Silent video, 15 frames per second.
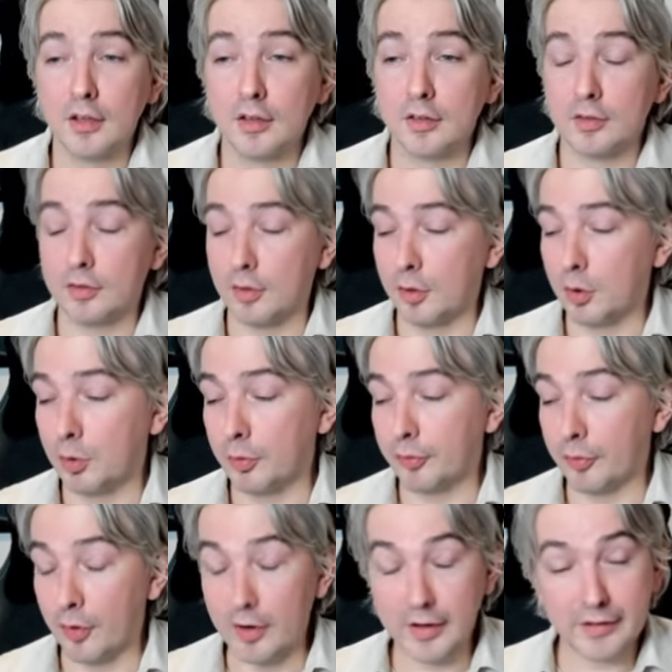So,
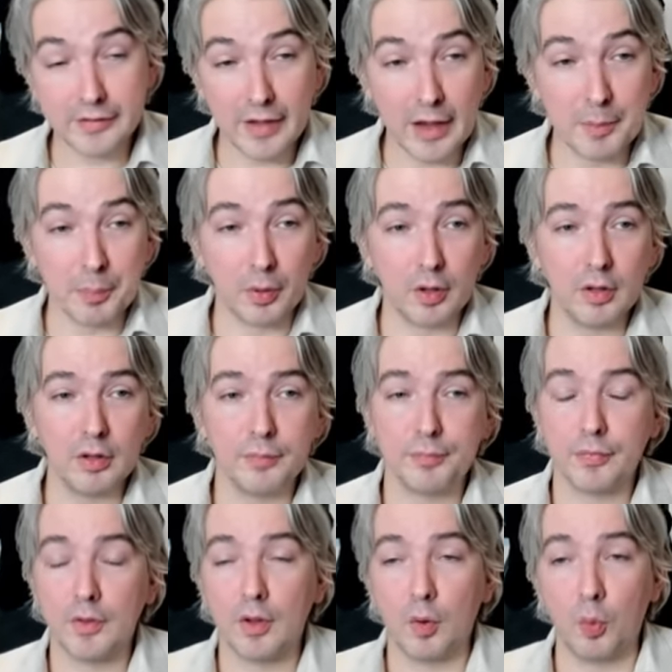for example,
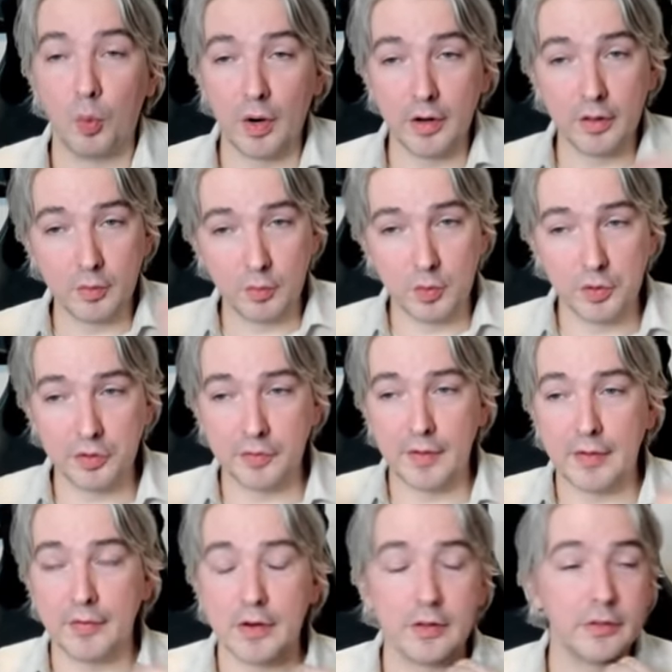one of the rules of
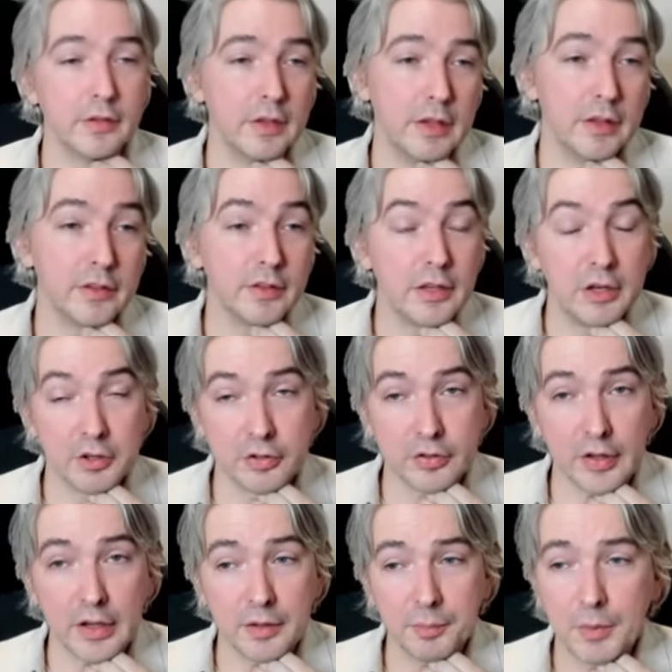evidence is
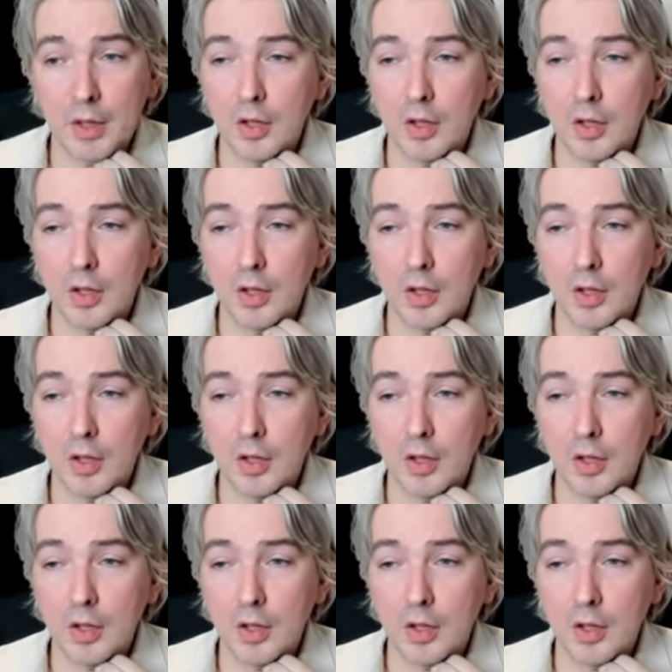hearsay,